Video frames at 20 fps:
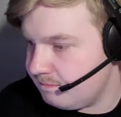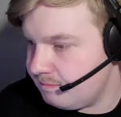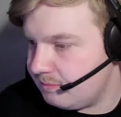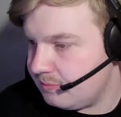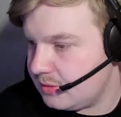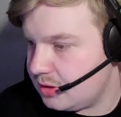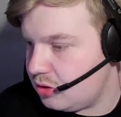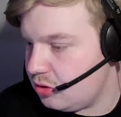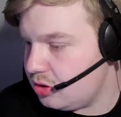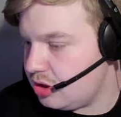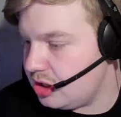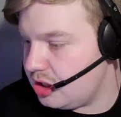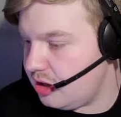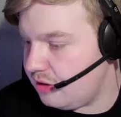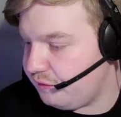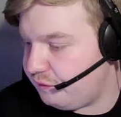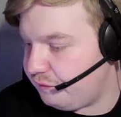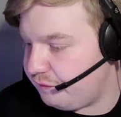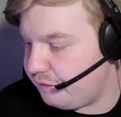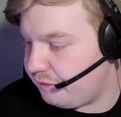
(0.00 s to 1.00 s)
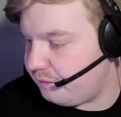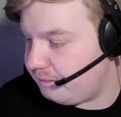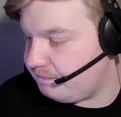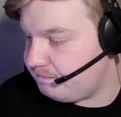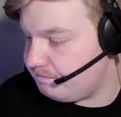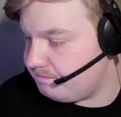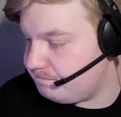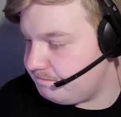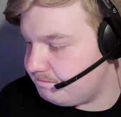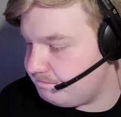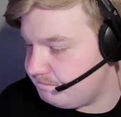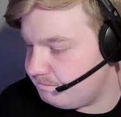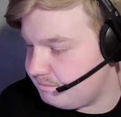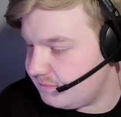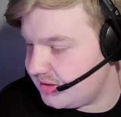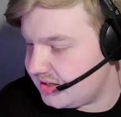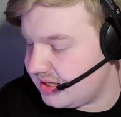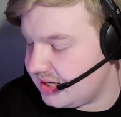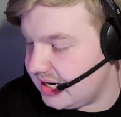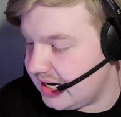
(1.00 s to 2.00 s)
good enough
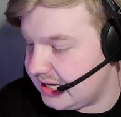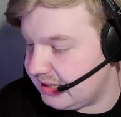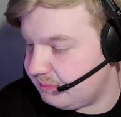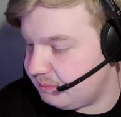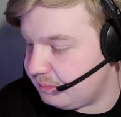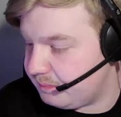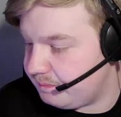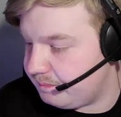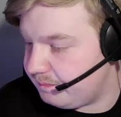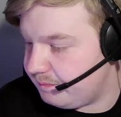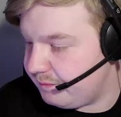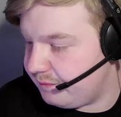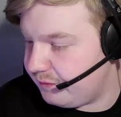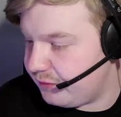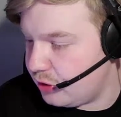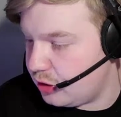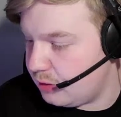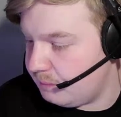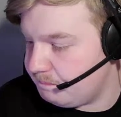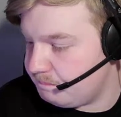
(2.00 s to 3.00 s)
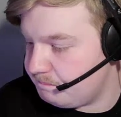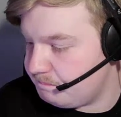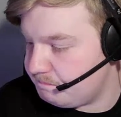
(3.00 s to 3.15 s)
tonight, Fulham.